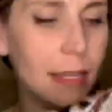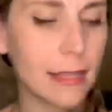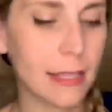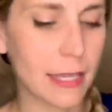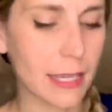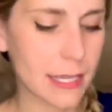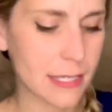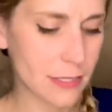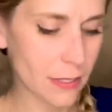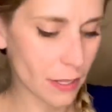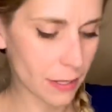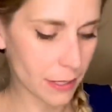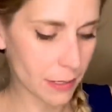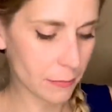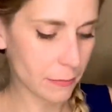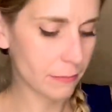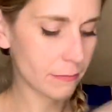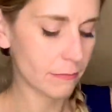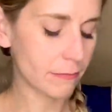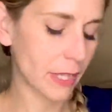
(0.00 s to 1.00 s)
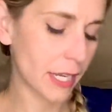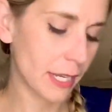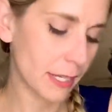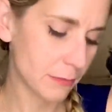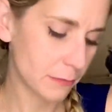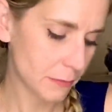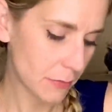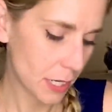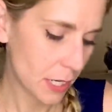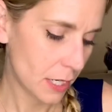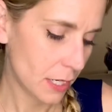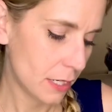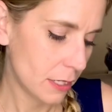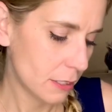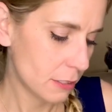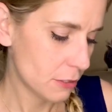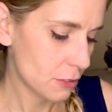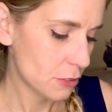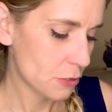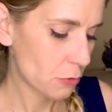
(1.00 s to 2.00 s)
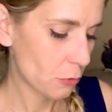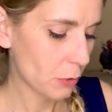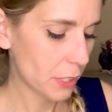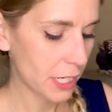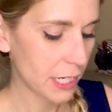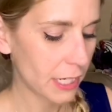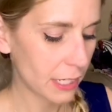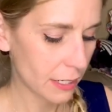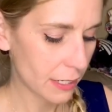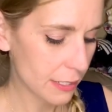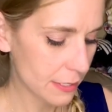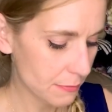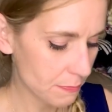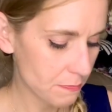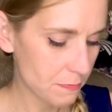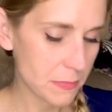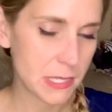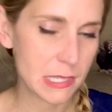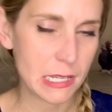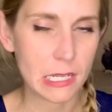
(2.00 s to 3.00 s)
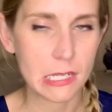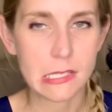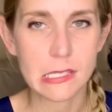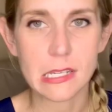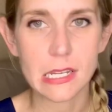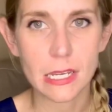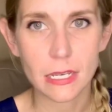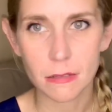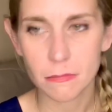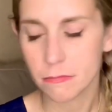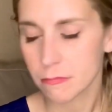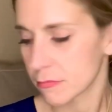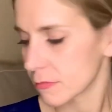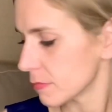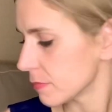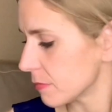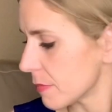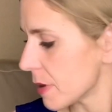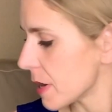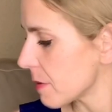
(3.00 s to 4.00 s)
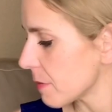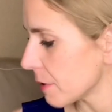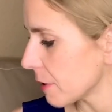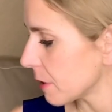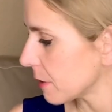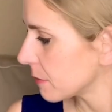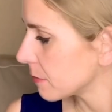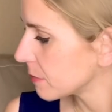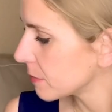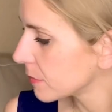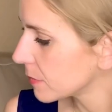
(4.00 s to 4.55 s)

I think I saw them like twenty to sixty, maybe.